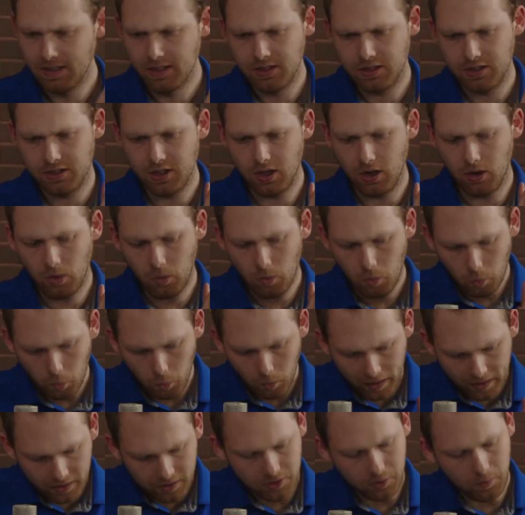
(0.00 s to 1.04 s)
So
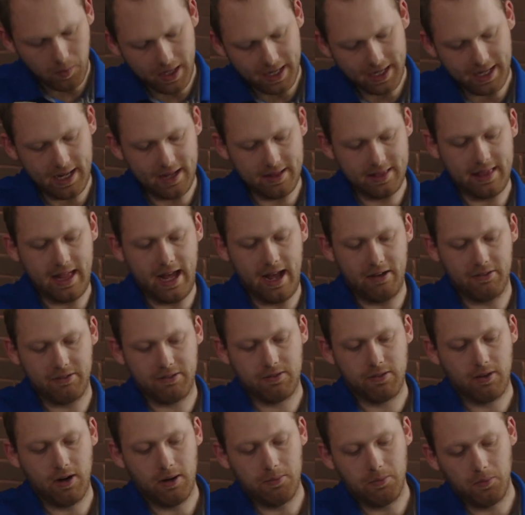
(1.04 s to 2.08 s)
where do I get that
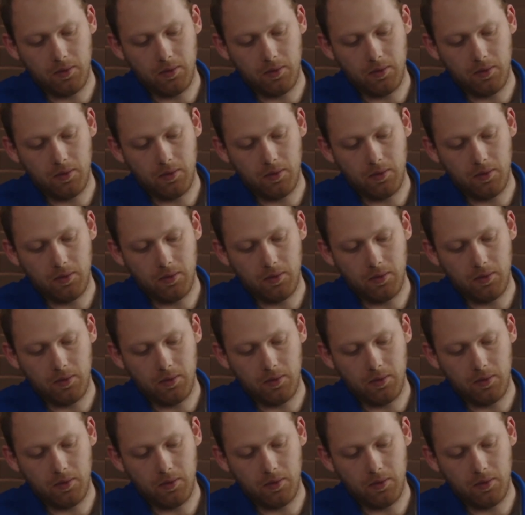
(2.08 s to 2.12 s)
from?